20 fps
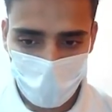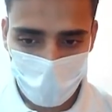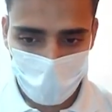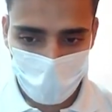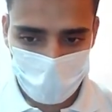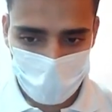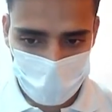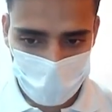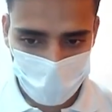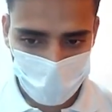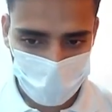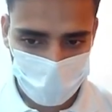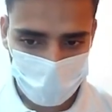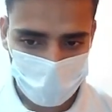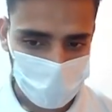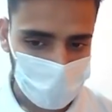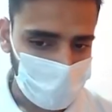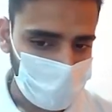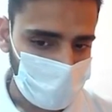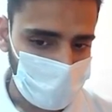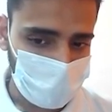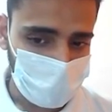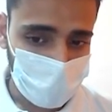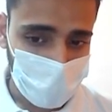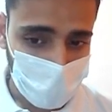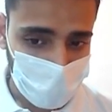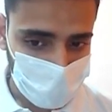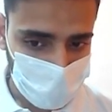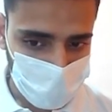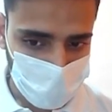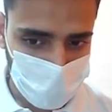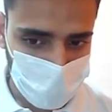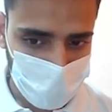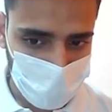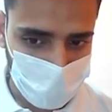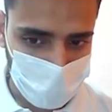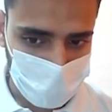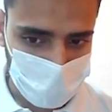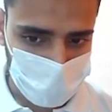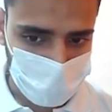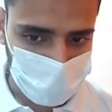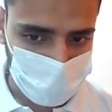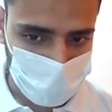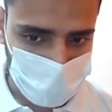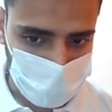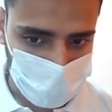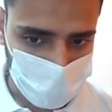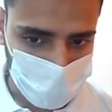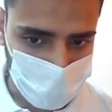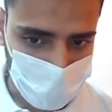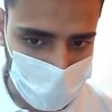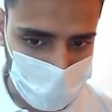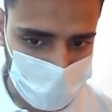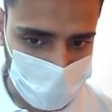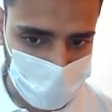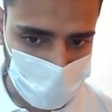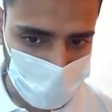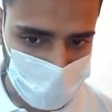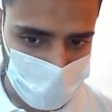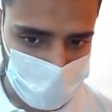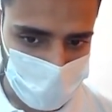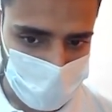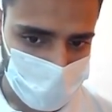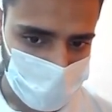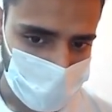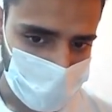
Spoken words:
just suppose if we have two linked lists, just one is this